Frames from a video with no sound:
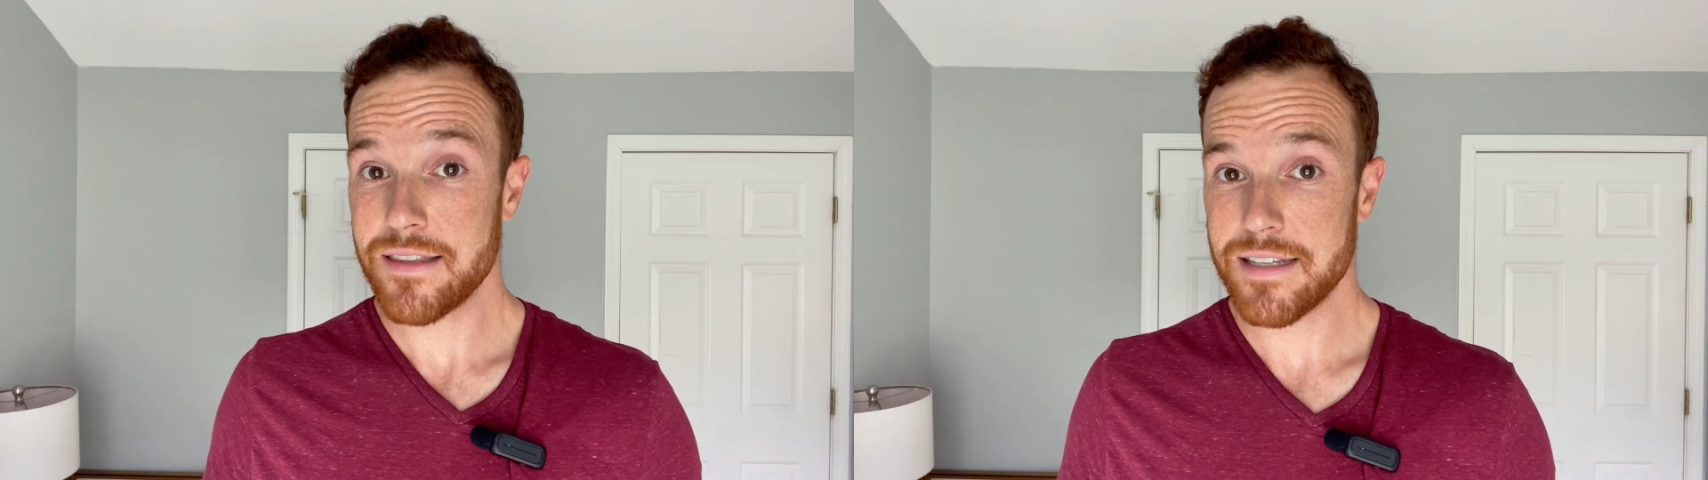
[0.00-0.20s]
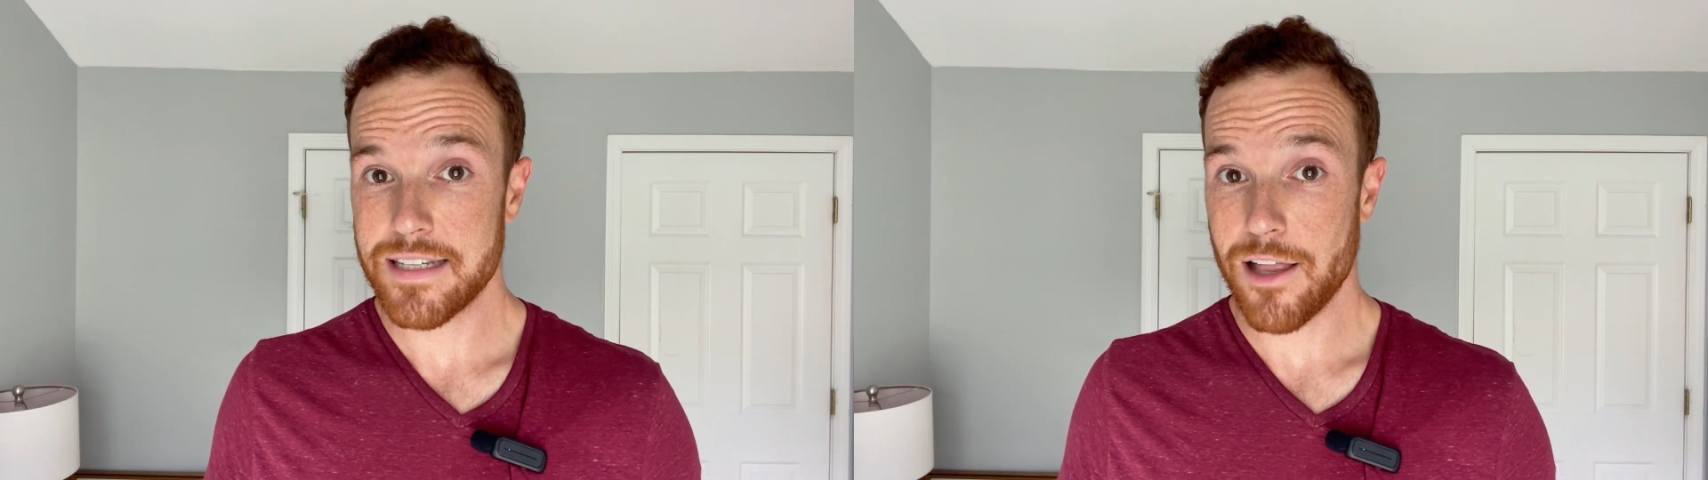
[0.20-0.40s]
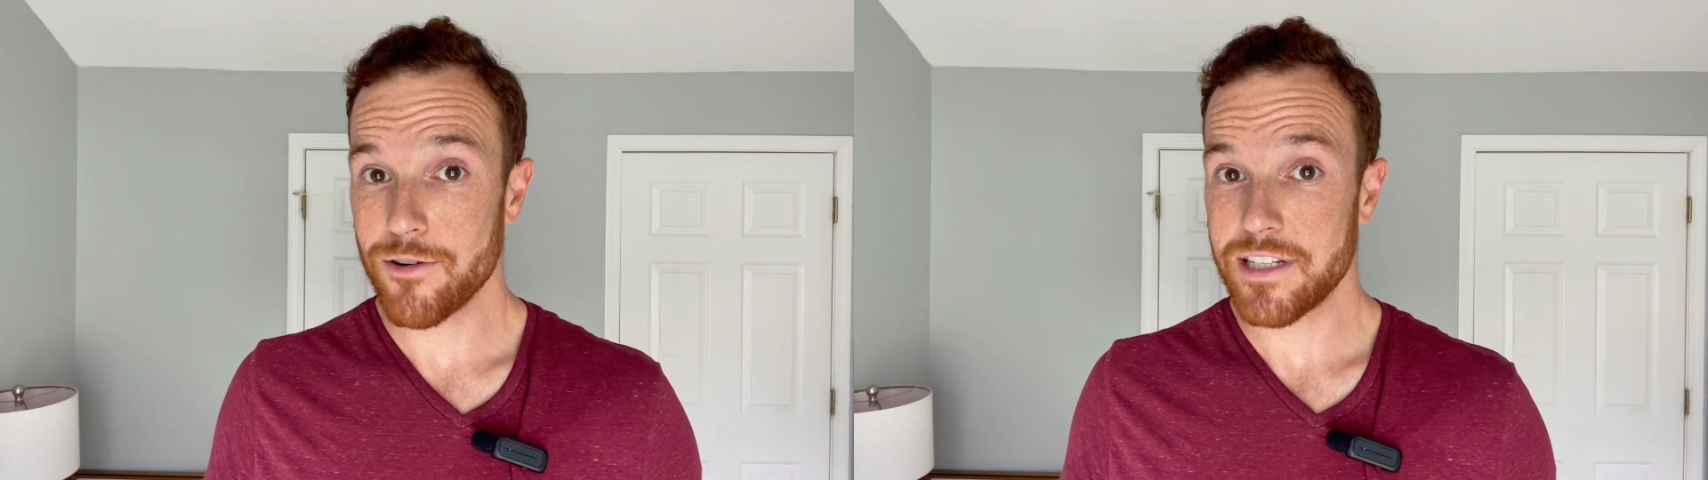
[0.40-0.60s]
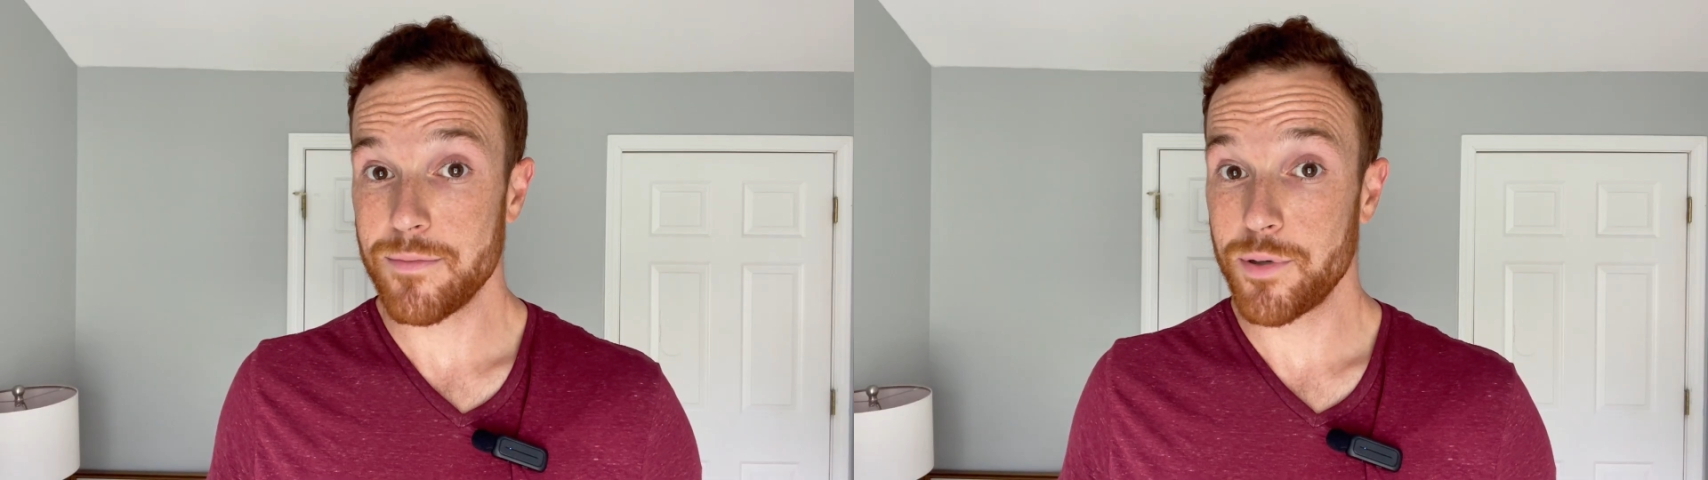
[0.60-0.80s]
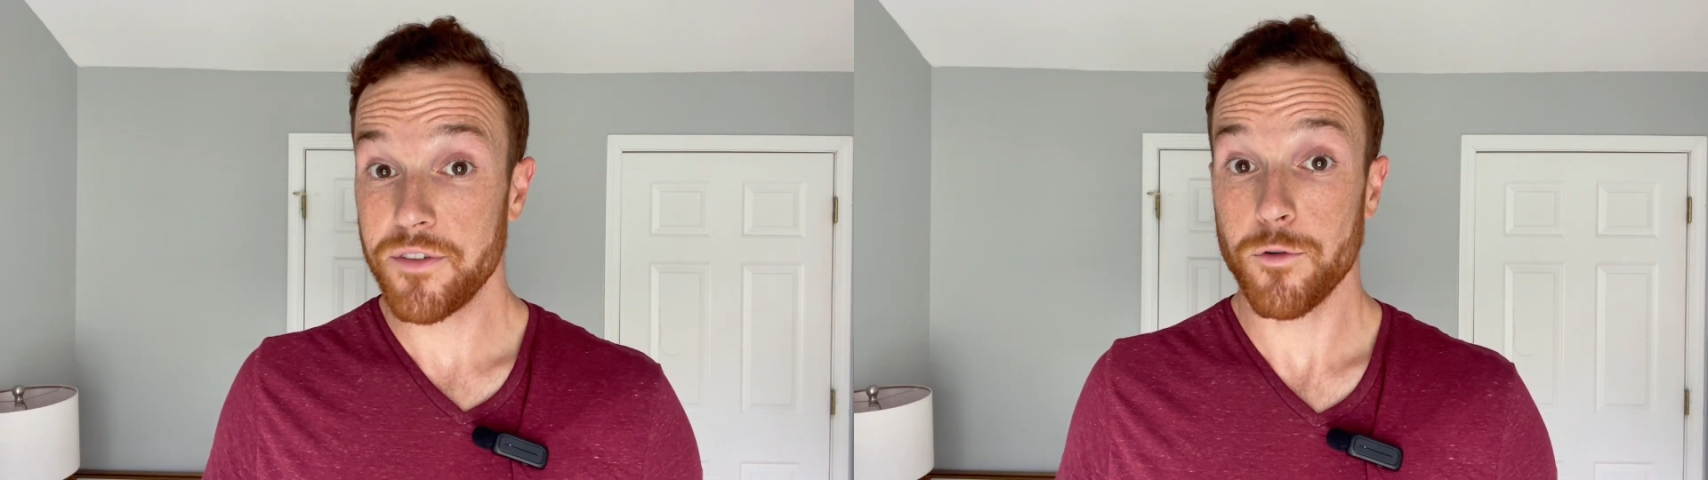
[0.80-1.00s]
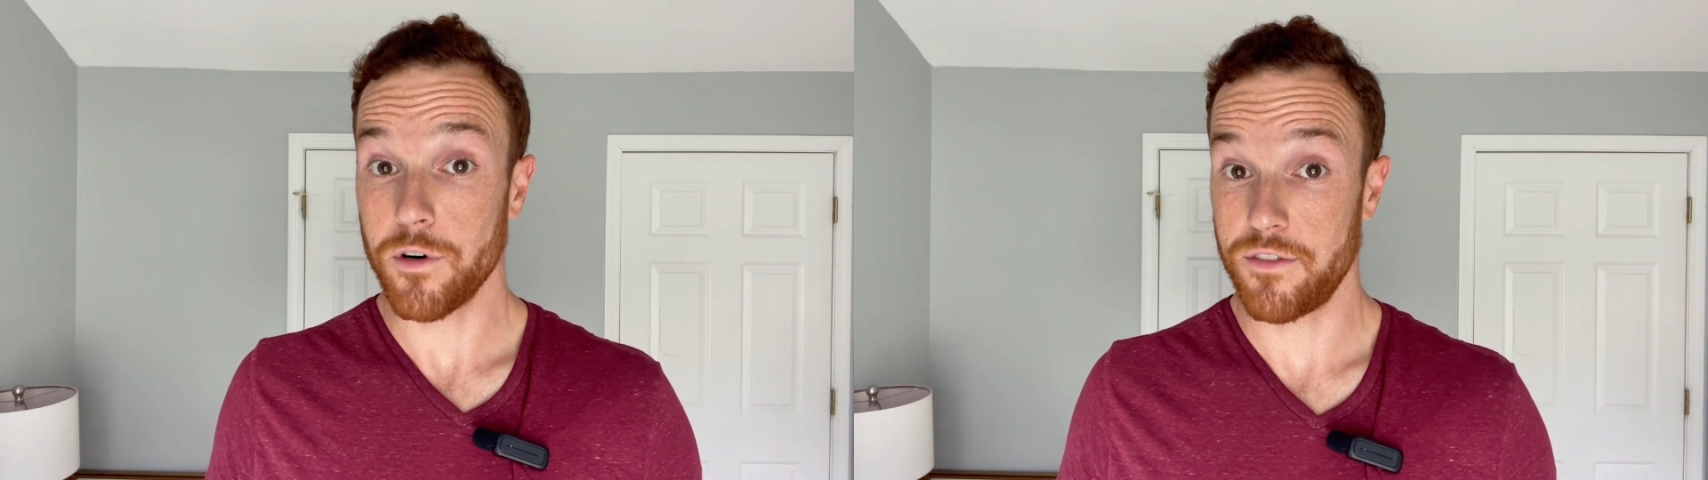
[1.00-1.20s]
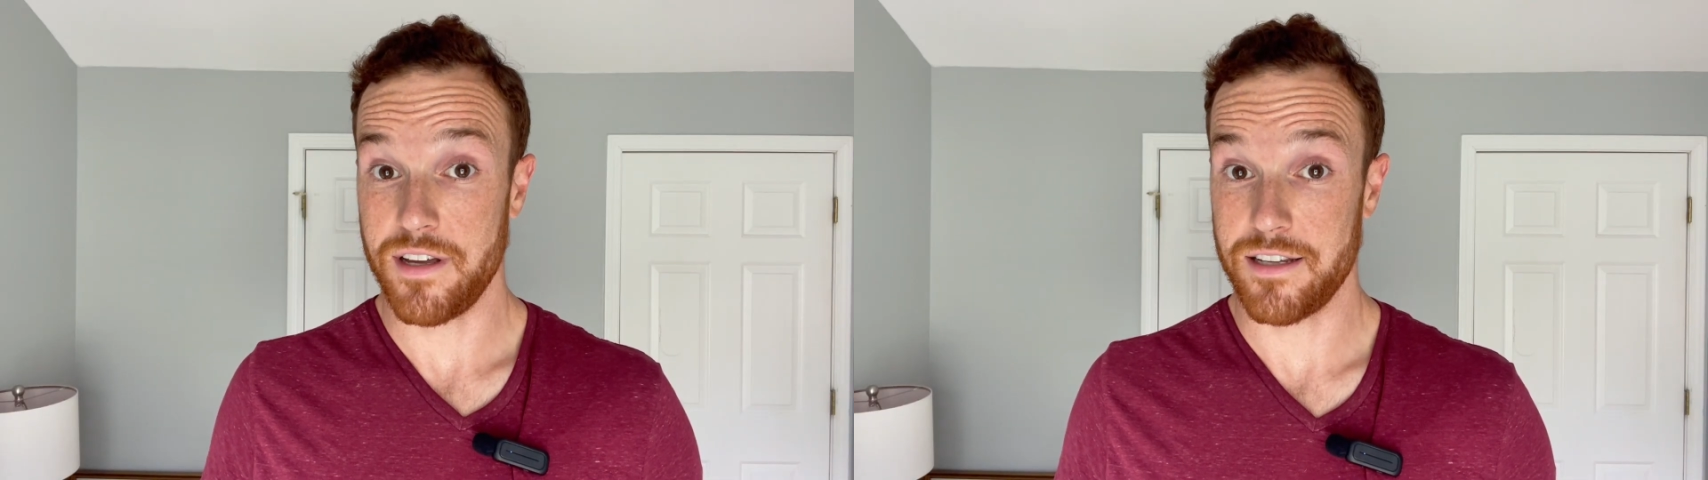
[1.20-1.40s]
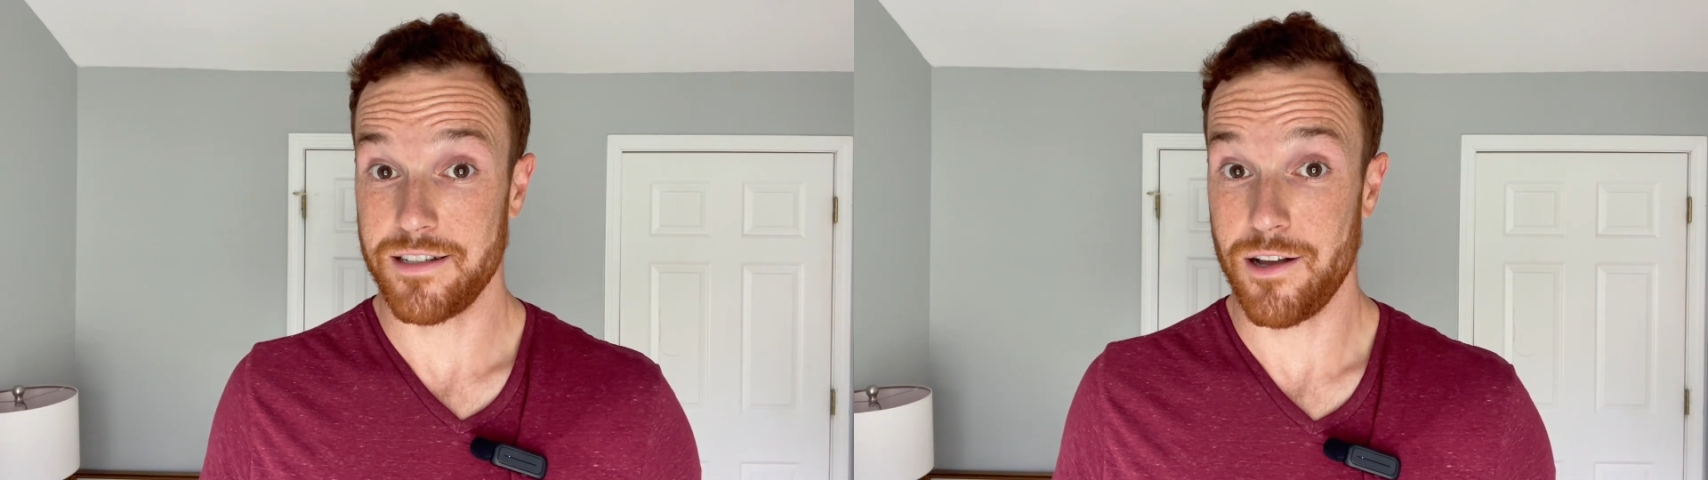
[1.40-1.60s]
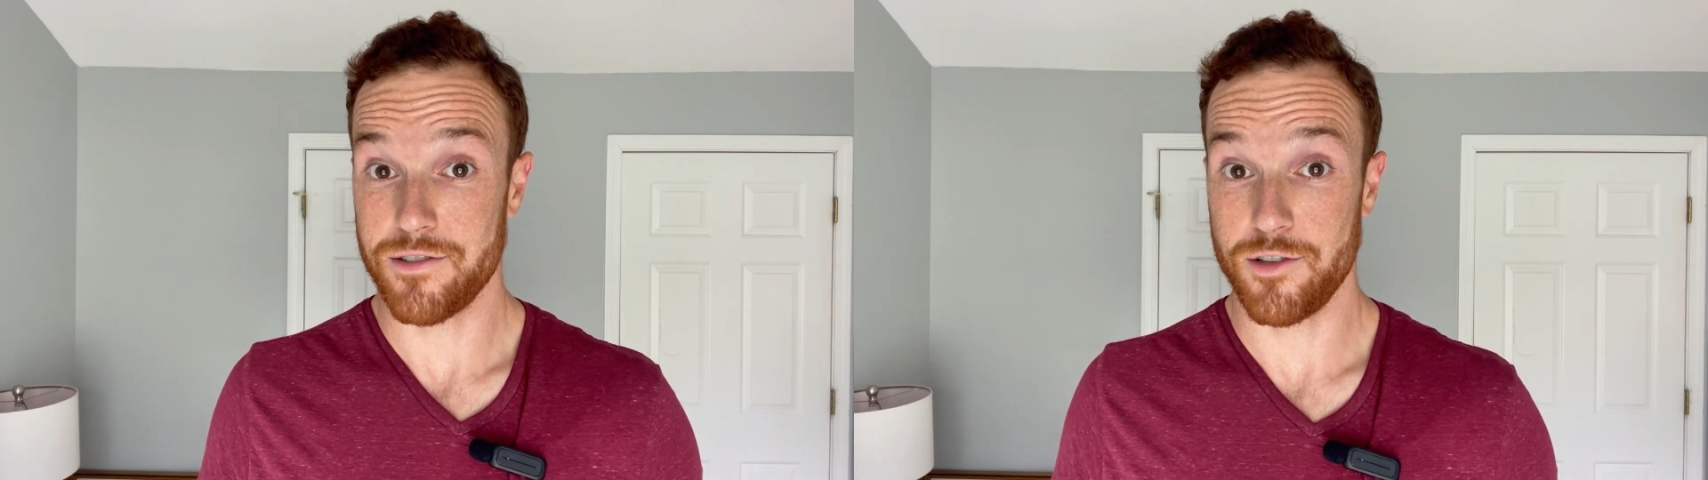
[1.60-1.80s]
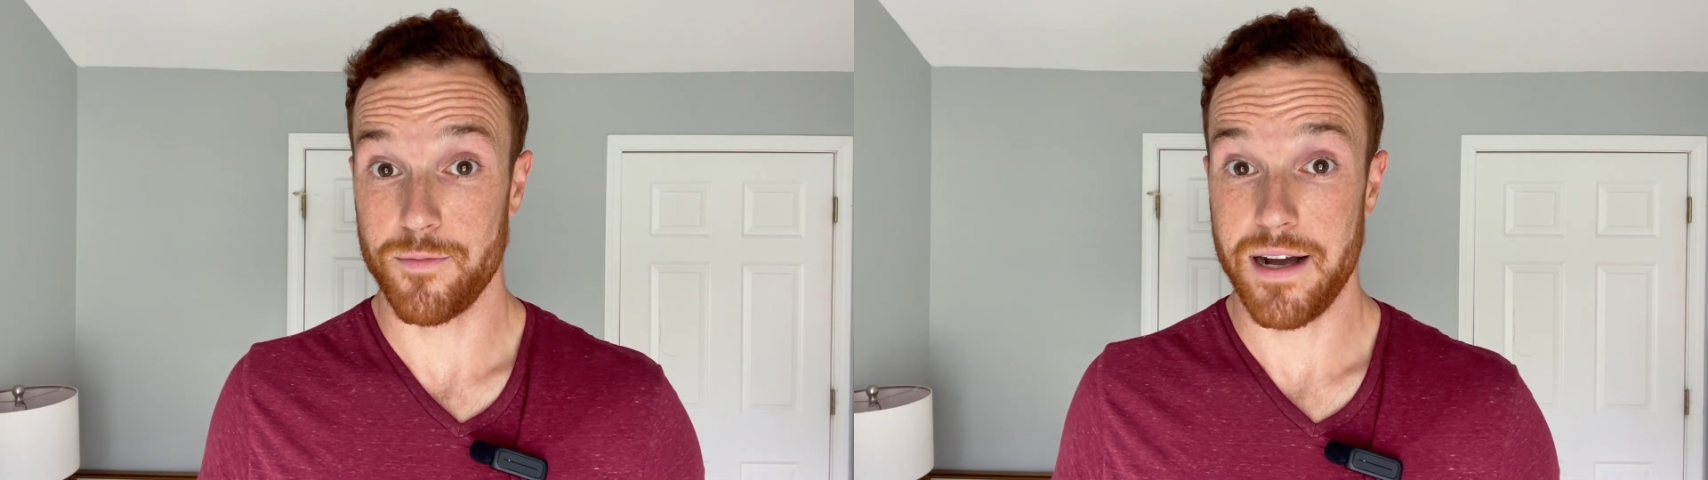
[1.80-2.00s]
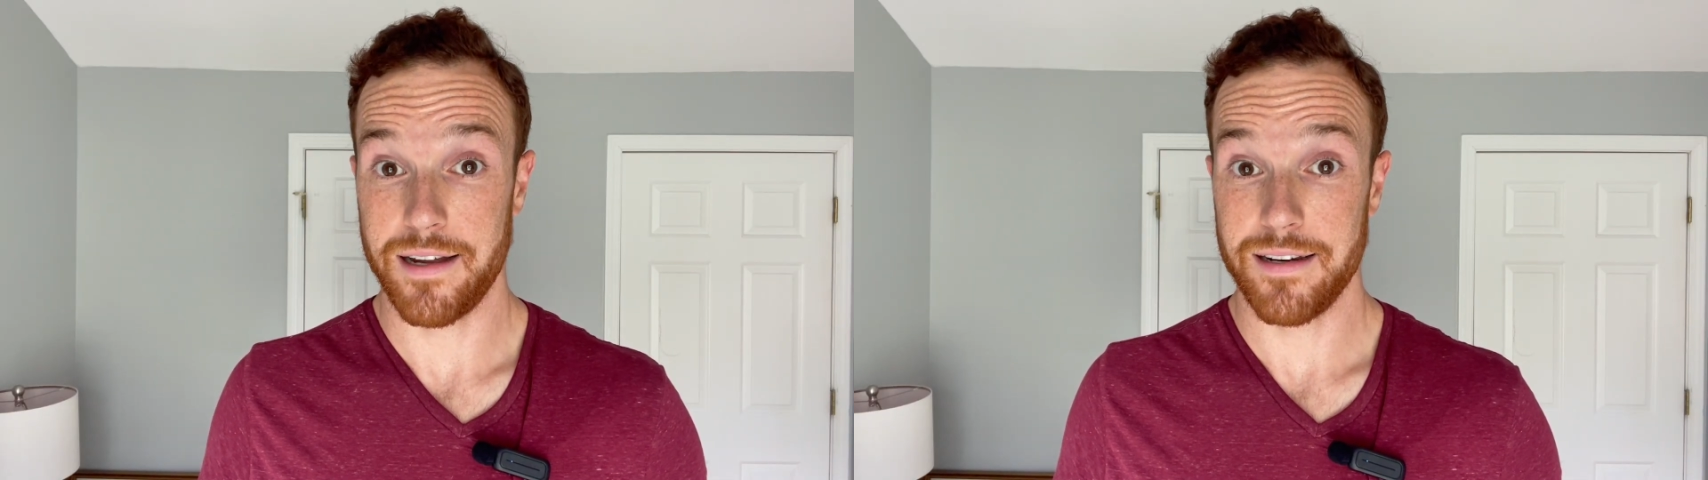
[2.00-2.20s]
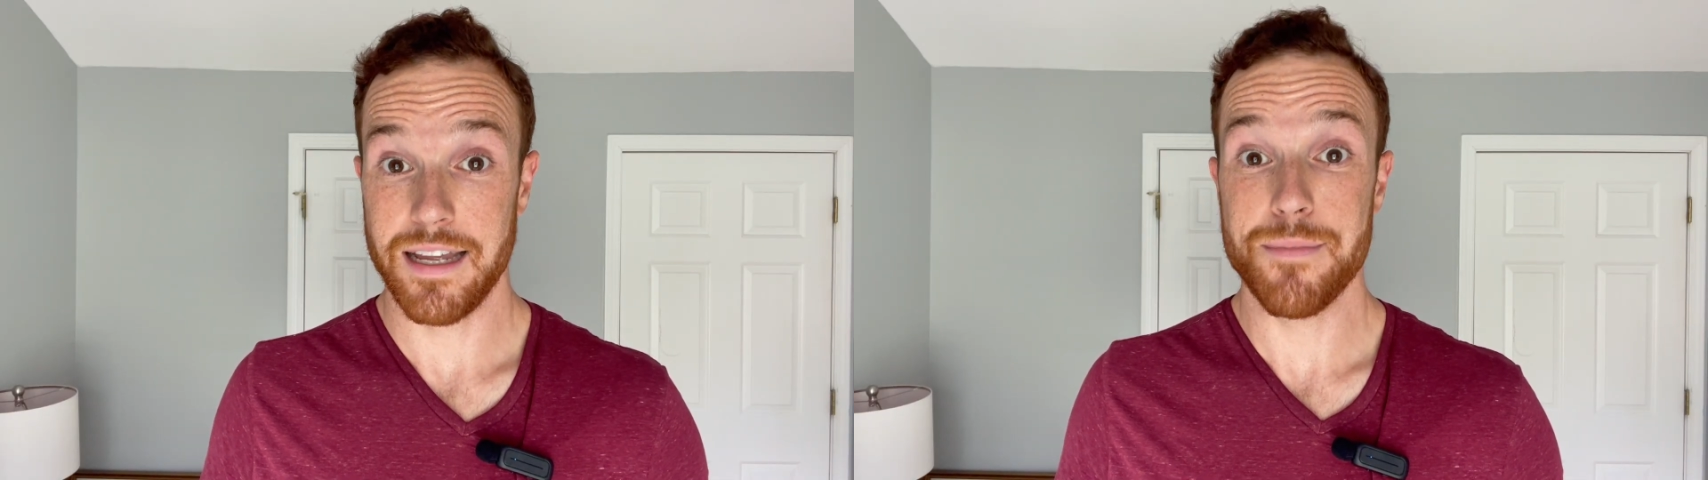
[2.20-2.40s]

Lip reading: that the seller didn't put $400,000 in their pocket.